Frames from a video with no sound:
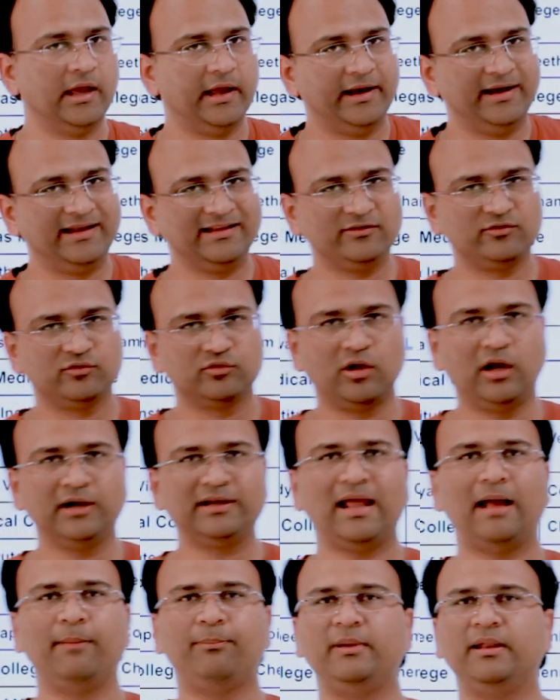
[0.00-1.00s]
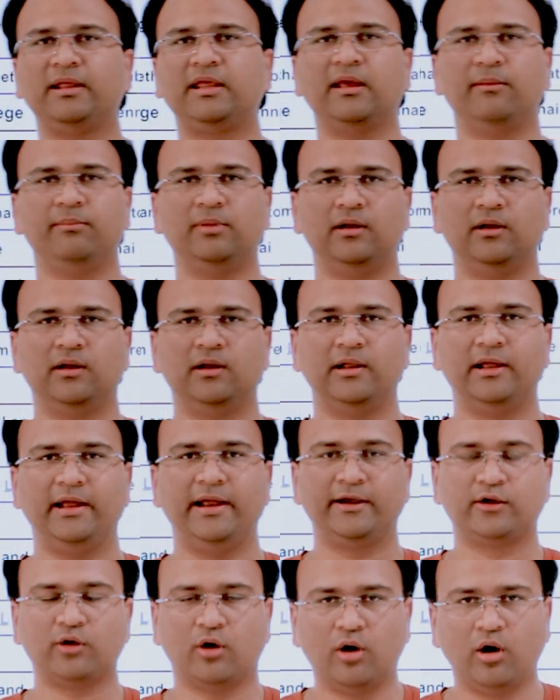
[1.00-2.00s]
It is not applicable
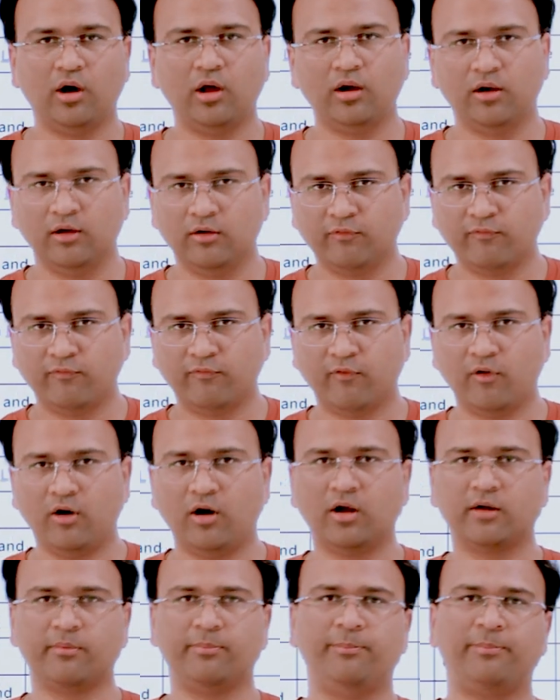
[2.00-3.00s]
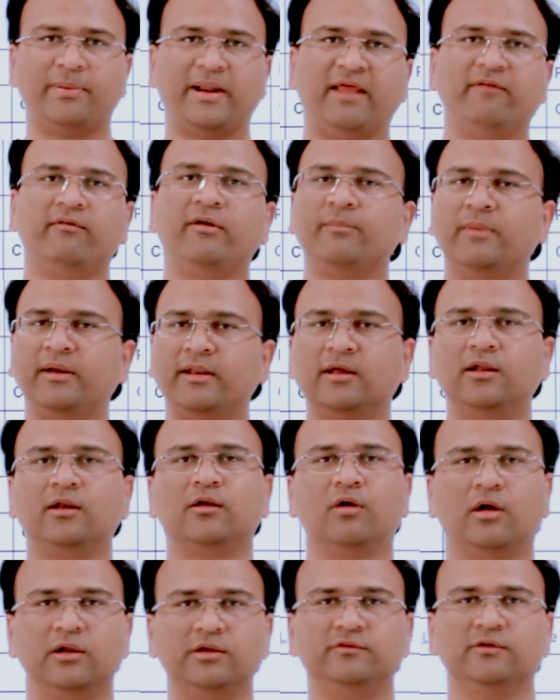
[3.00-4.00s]
at all for private medical
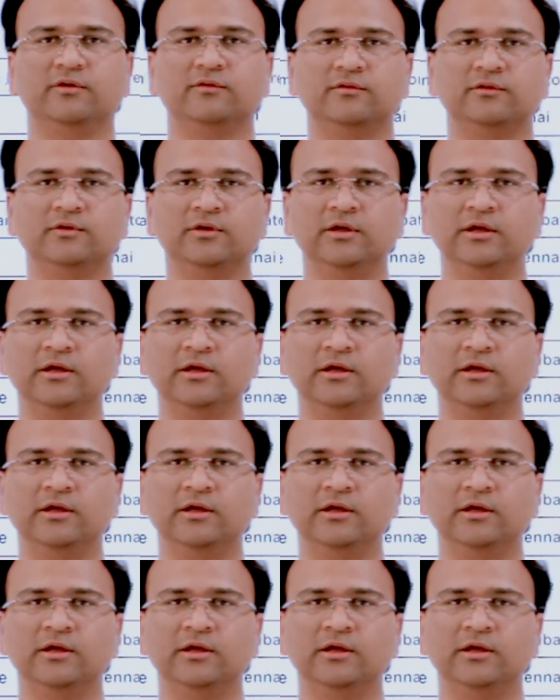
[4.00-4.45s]
colleges.